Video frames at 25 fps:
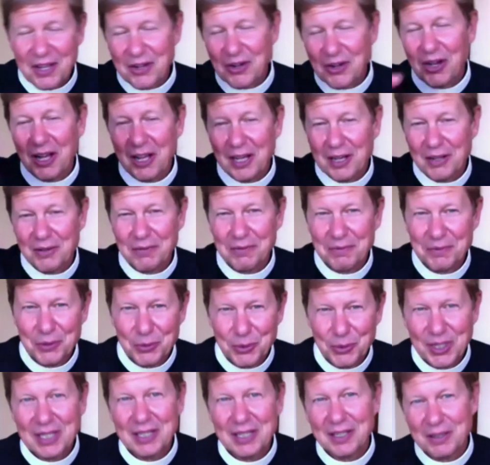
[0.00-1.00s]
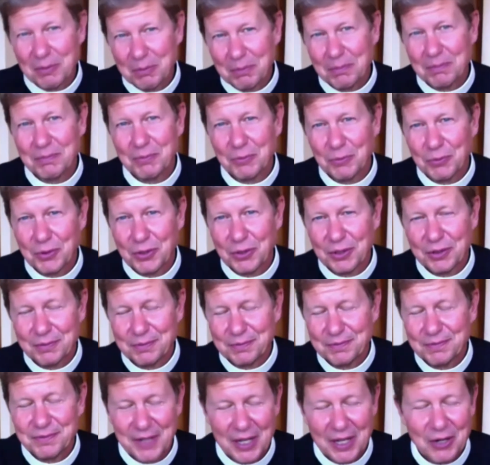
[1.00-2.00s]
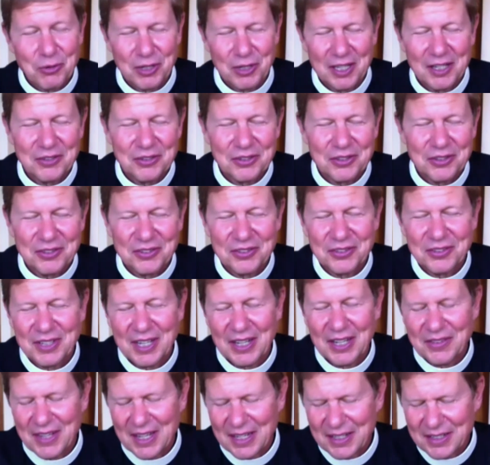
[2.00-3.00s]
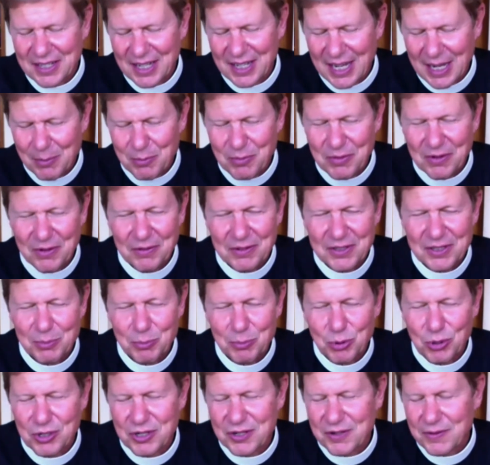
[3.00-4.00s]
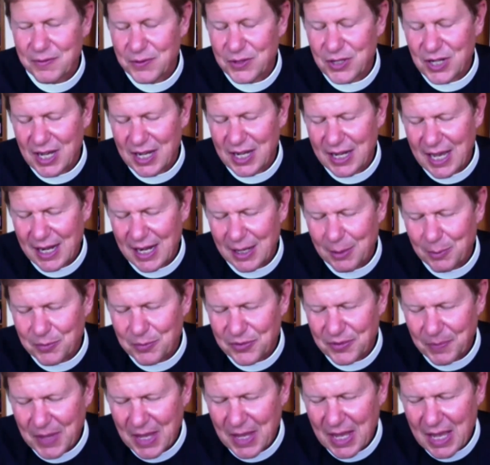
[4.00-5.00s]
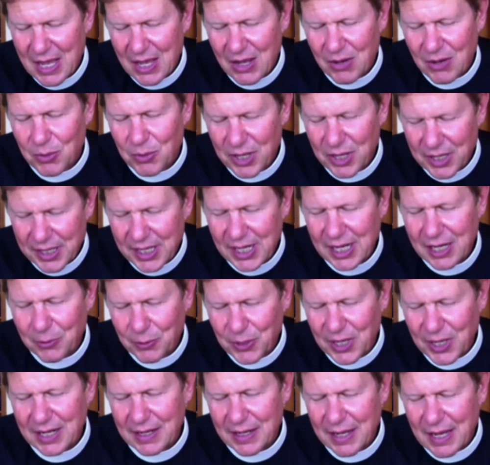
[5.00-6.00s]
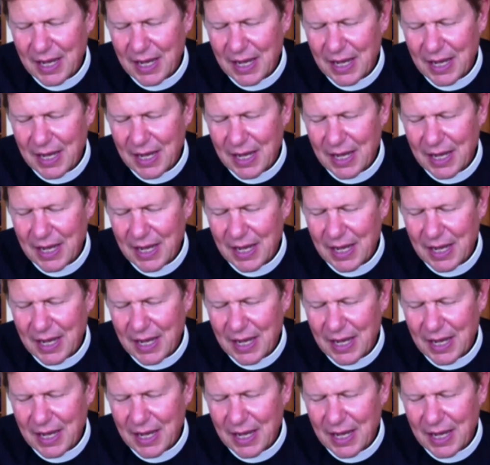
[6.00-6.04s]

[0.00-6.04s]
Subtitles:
all of New England were Federalists at that time, supporters of John Adams. Well, at any rate,